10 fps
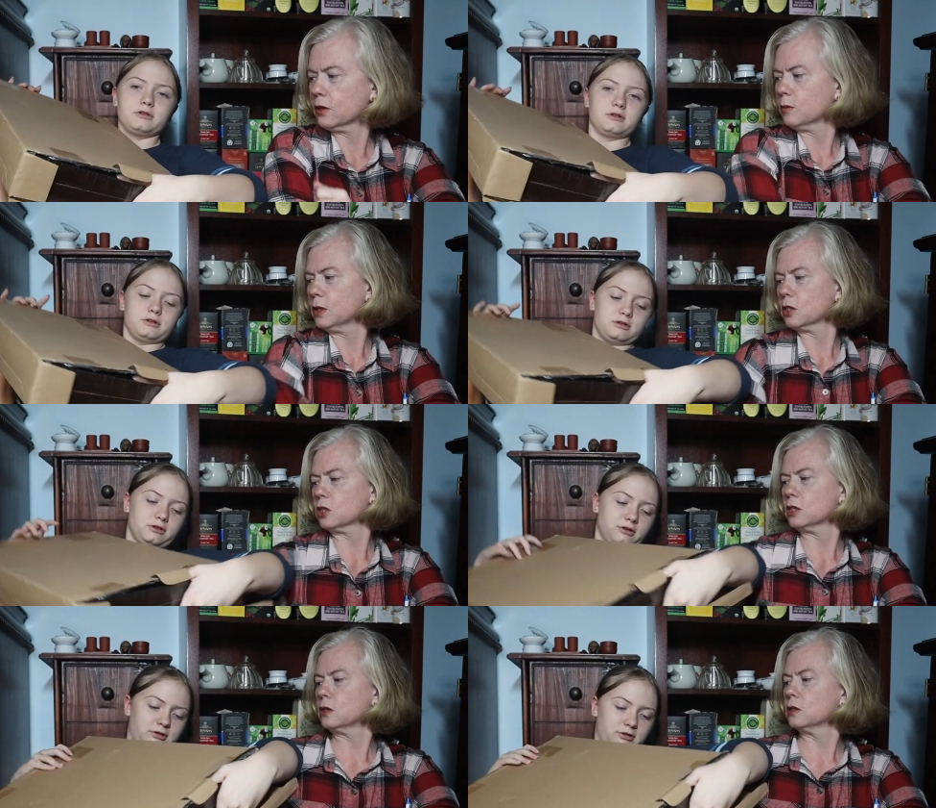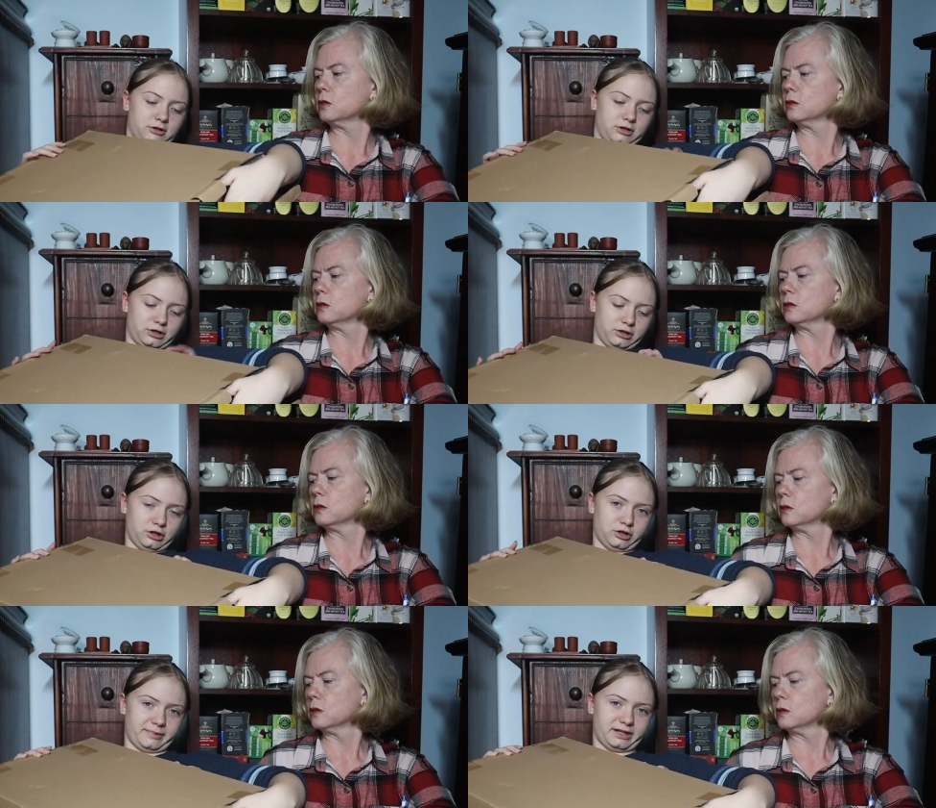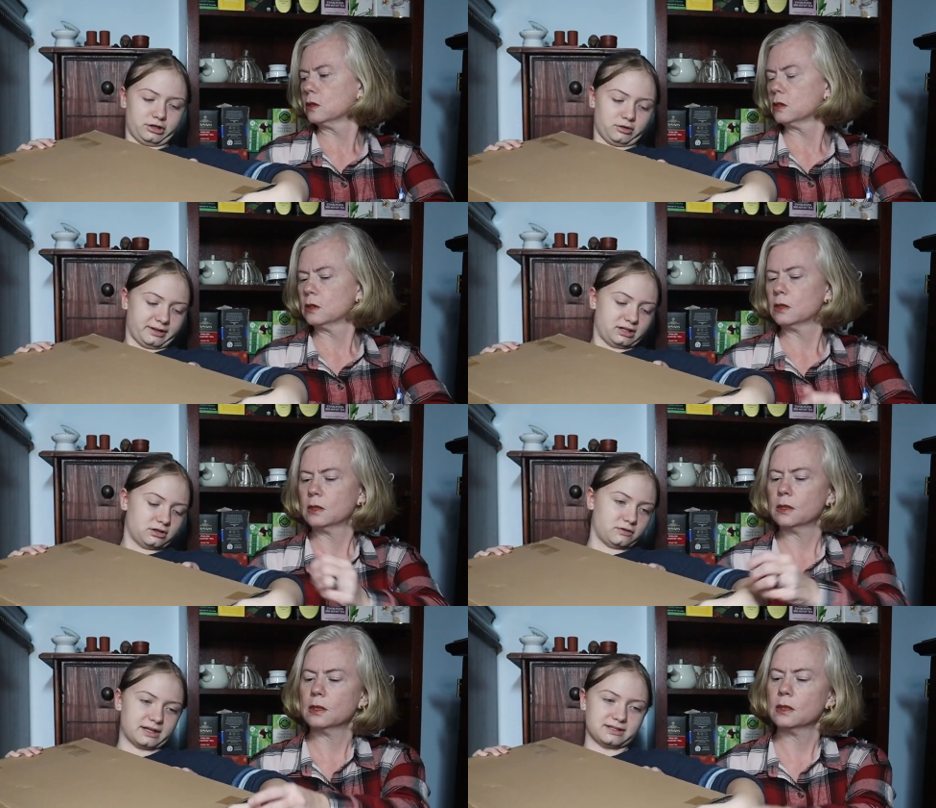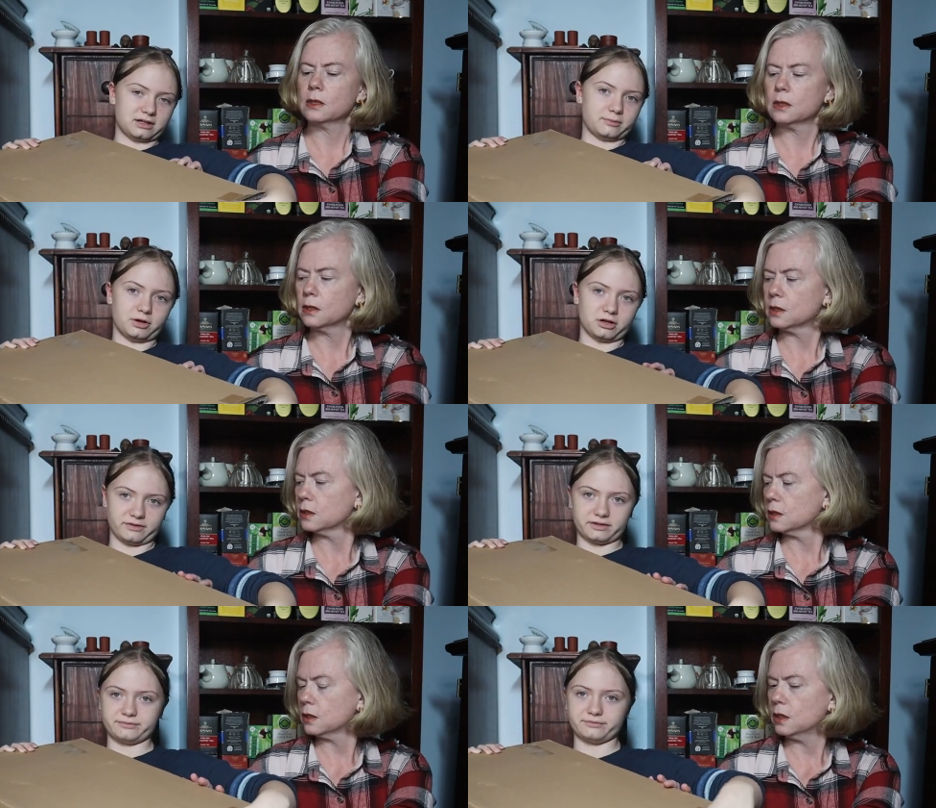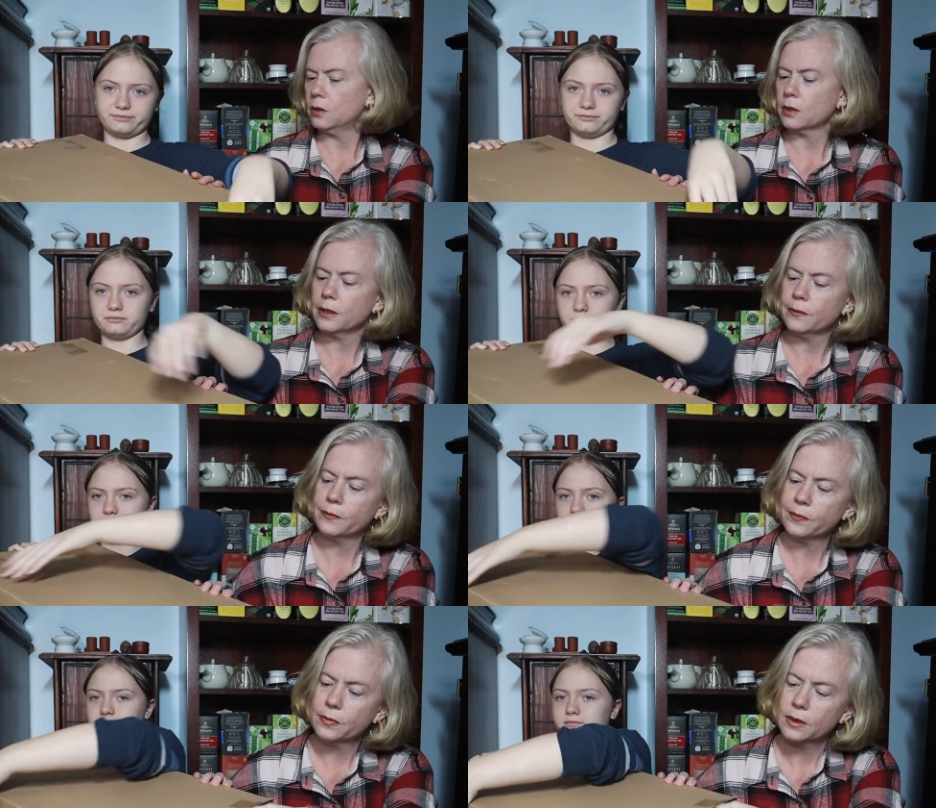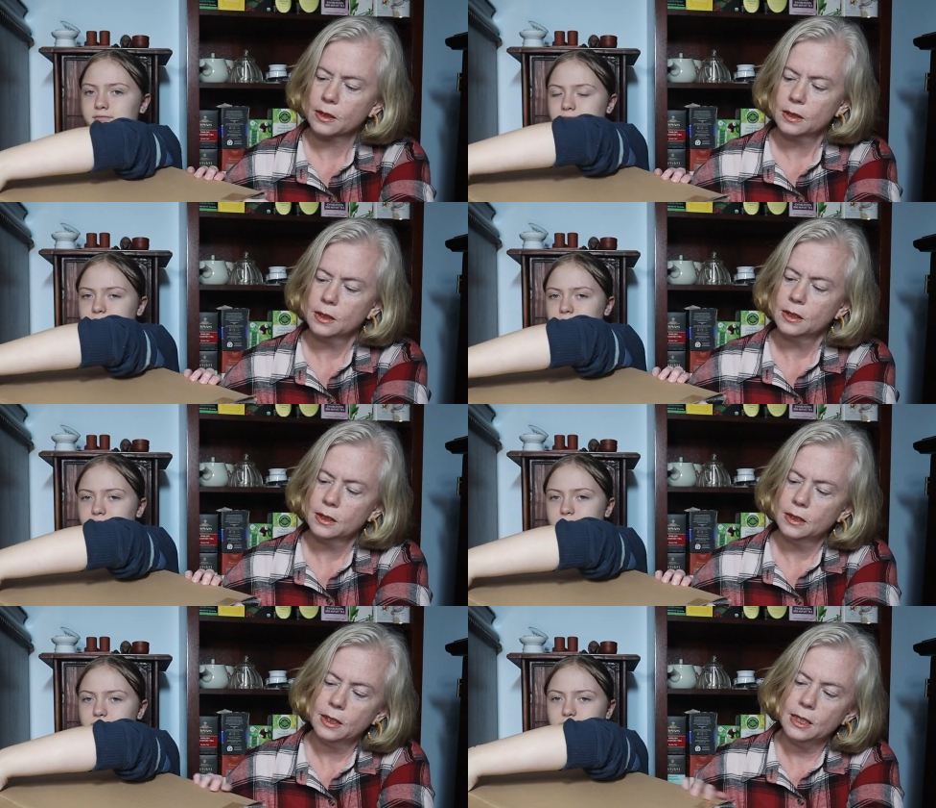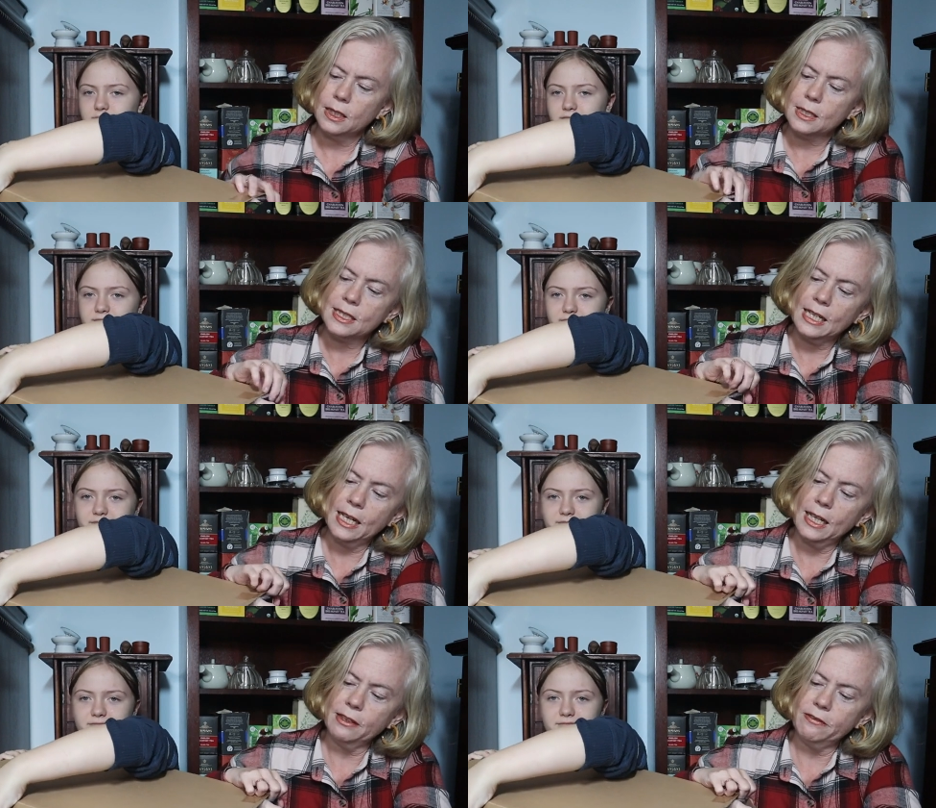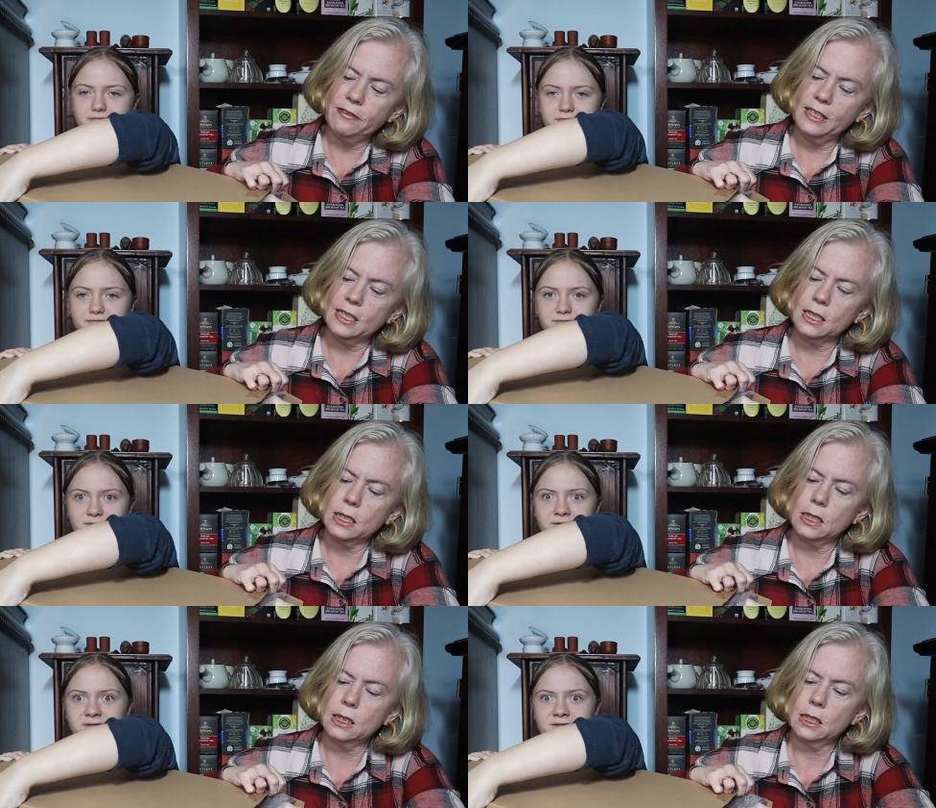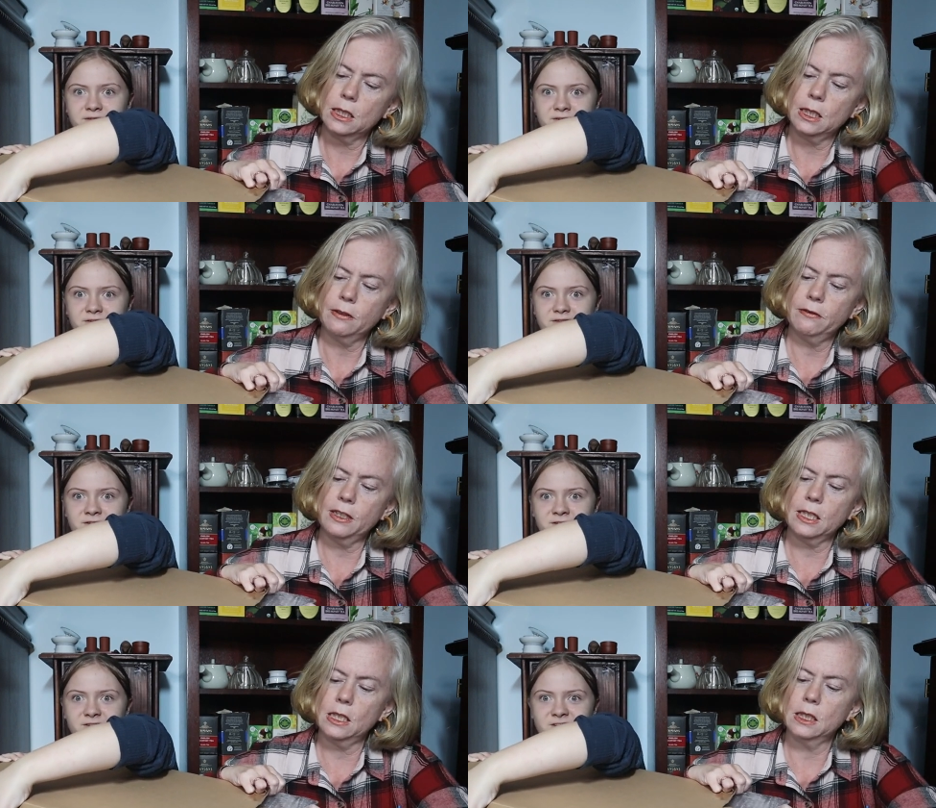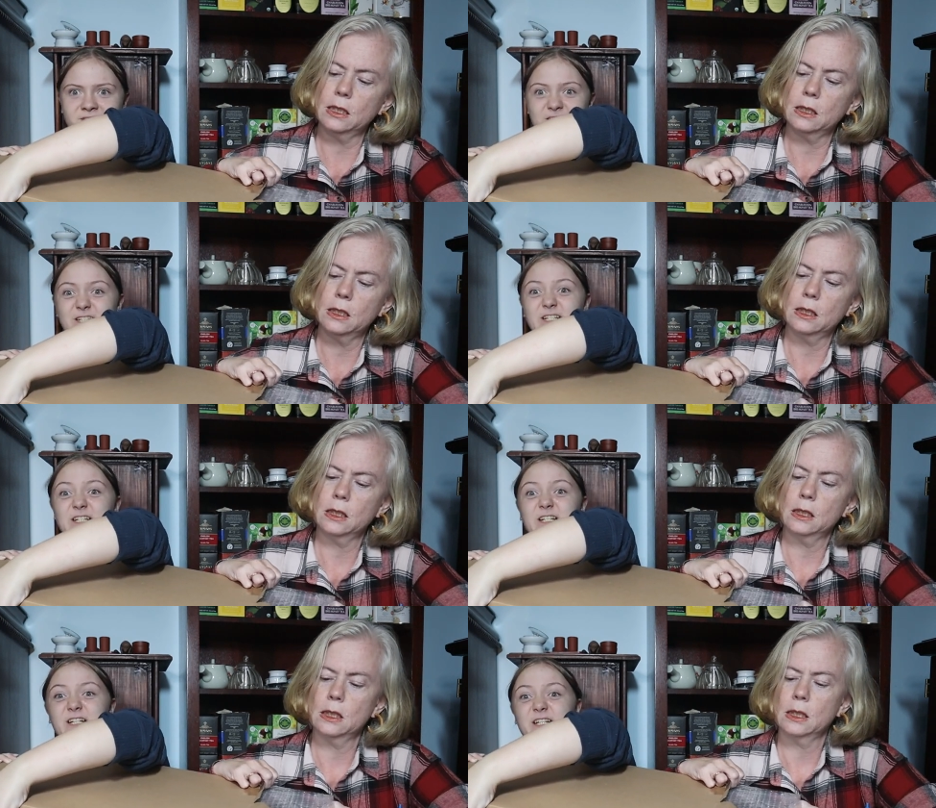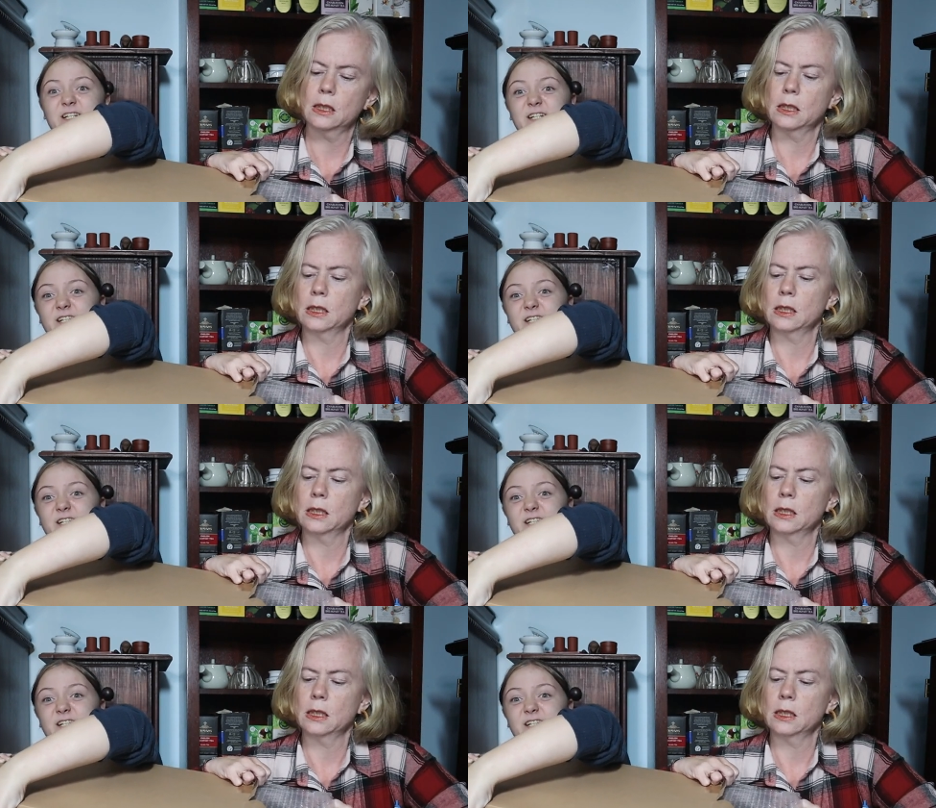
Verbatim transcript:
Speaker 1: out. I'm not sure.
Speaker 2: Herbie Derby. No, that's not part of it.
Speaker 1: Okay. It is tightly fit. Fitted.
Speaker 2: Oh.